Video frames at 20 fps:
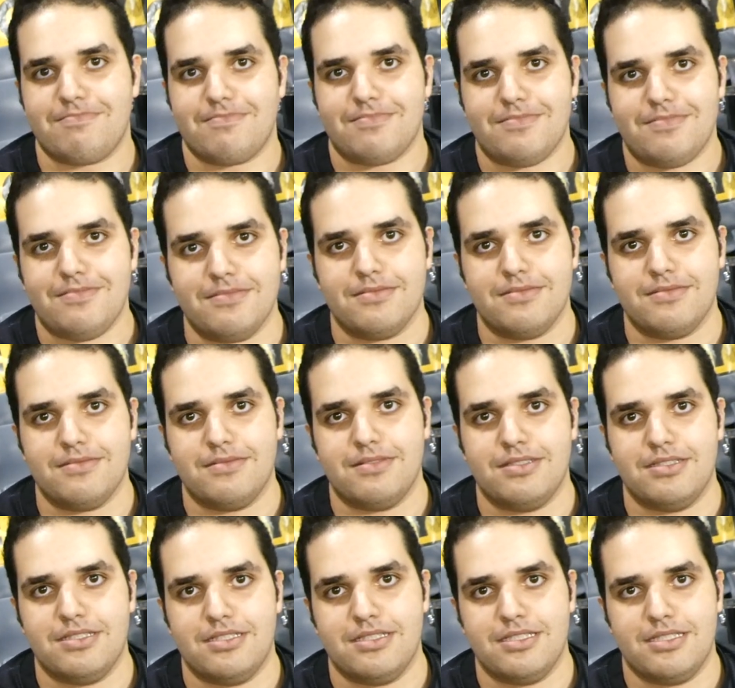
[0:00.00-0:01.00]

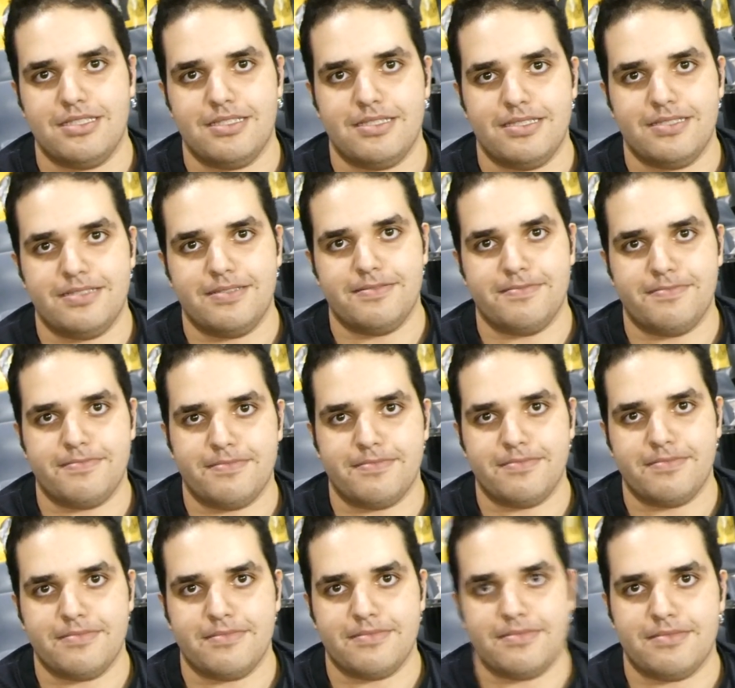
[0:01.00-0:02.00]

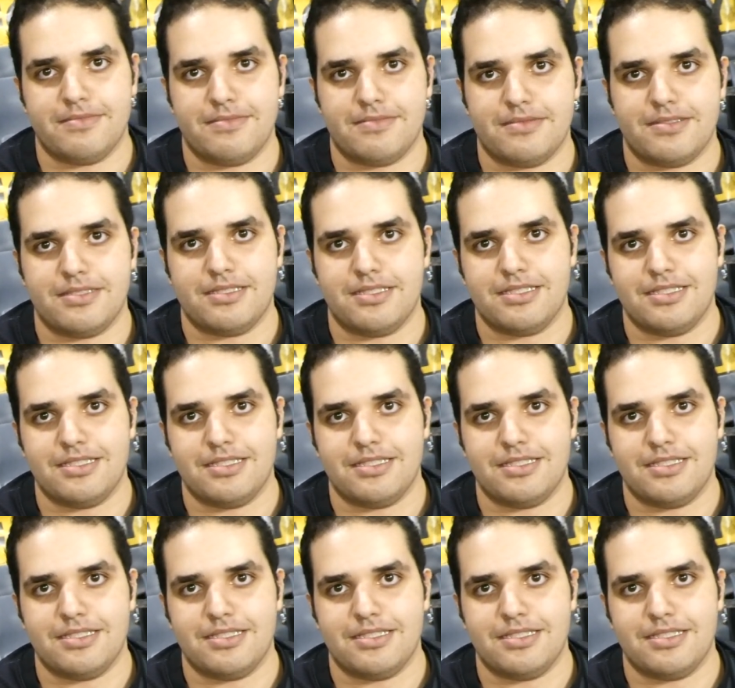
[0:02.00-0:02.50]
This person isn't speaking.